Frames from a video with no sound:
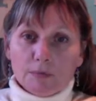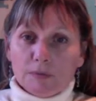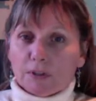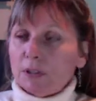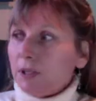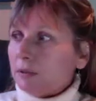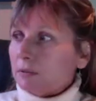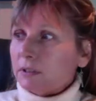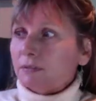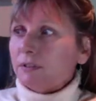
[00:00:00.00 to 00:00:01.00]
feeling
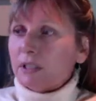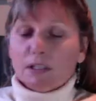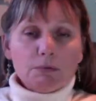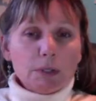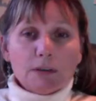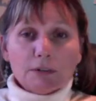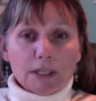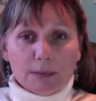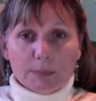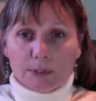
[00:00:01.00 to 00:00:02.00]
defeated, whatever it
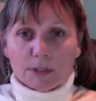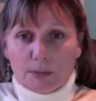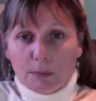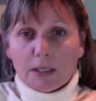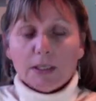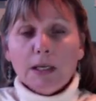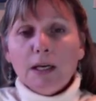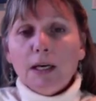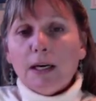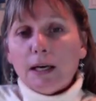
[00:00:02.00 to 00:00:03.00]
happens to be.
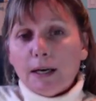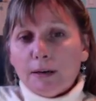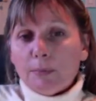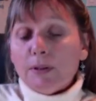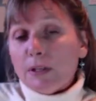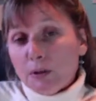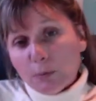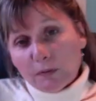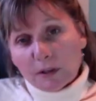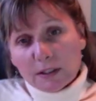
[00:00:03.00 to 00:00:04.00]
And then you
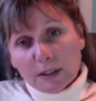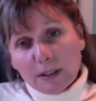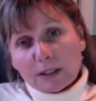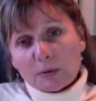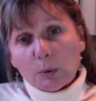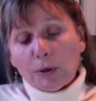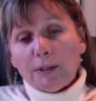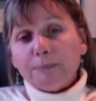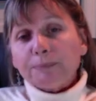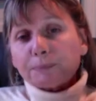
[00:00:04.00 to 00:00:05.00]
move on to the next point.